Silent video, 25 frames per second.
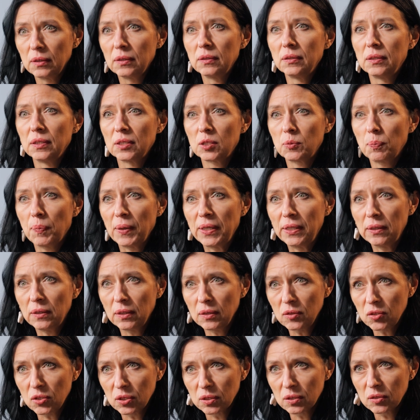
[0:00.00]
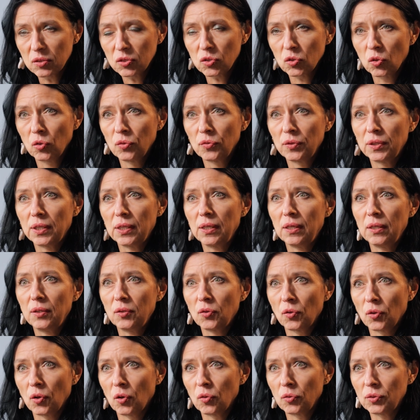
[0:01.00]
the expenditures on the,
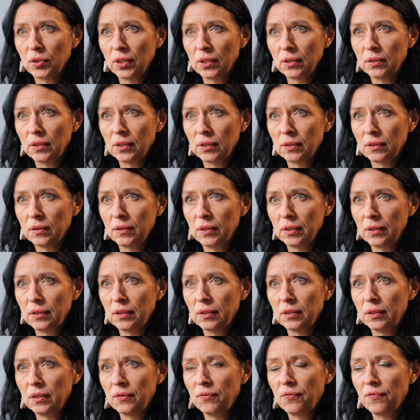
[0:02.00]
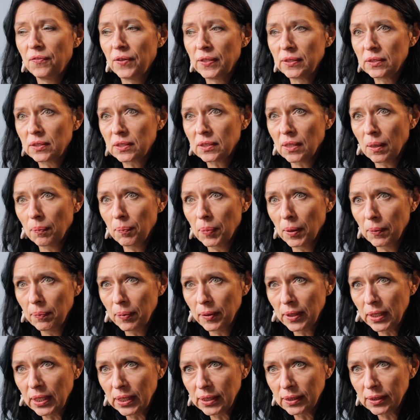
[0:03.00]
you know, the defense
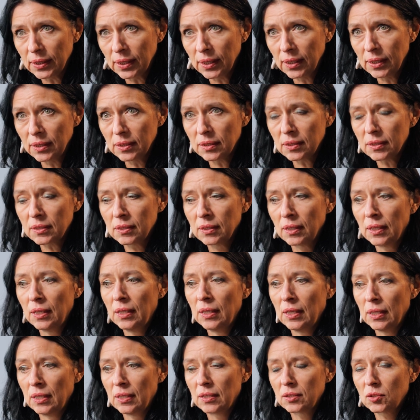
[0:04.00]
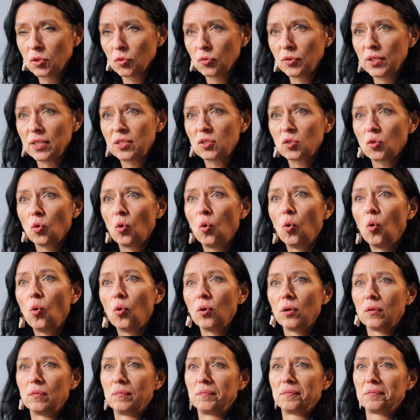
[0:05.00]
capabilities. So this
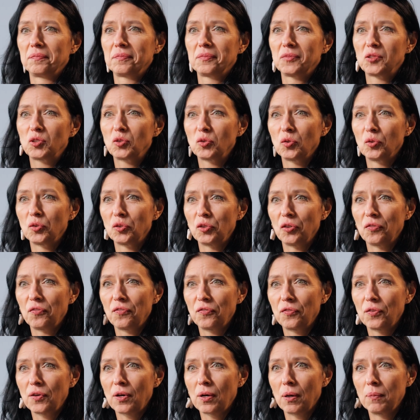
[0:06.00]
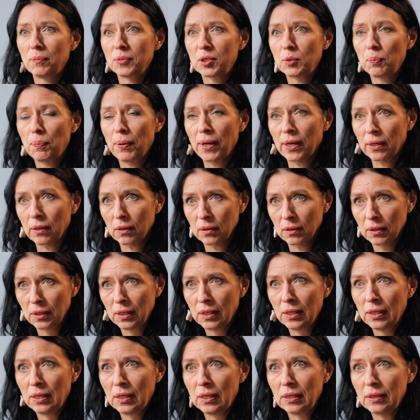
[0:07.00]
all sort of comes back.
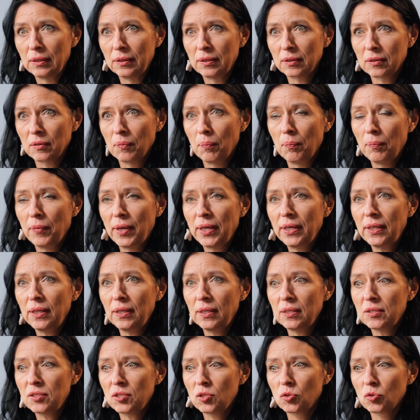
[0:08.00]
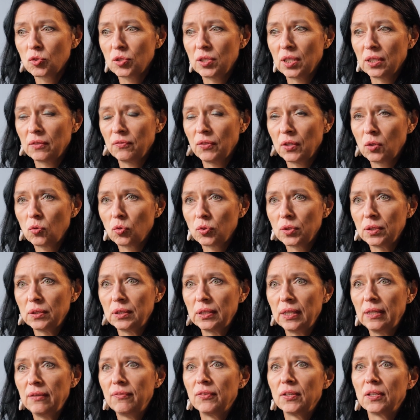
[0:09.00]
There are many issues that we
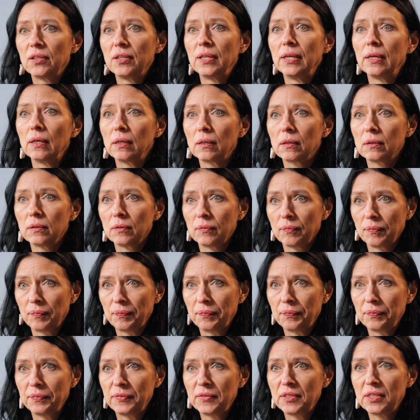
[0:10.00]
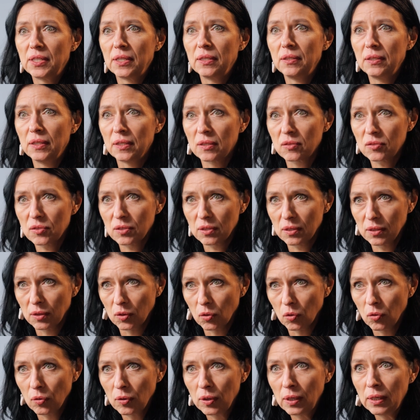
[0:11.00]
couldn't even think 10 years
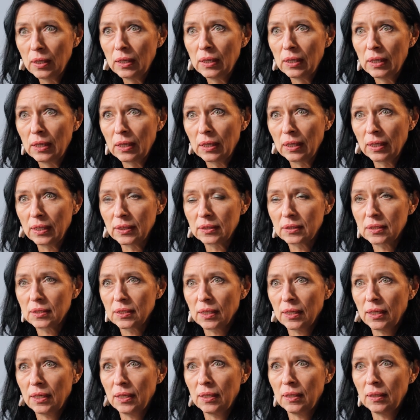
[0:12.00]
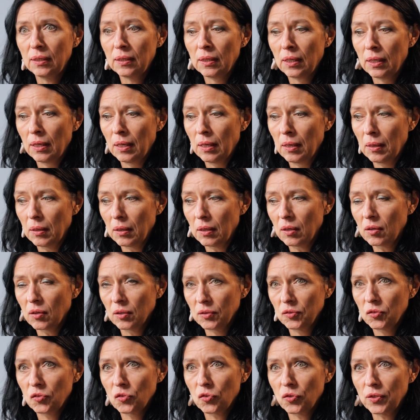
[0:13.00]
ago. Let's say
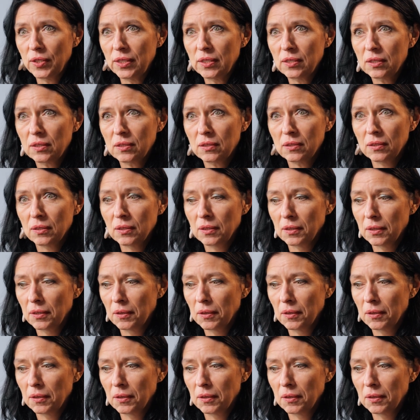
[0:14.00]
countries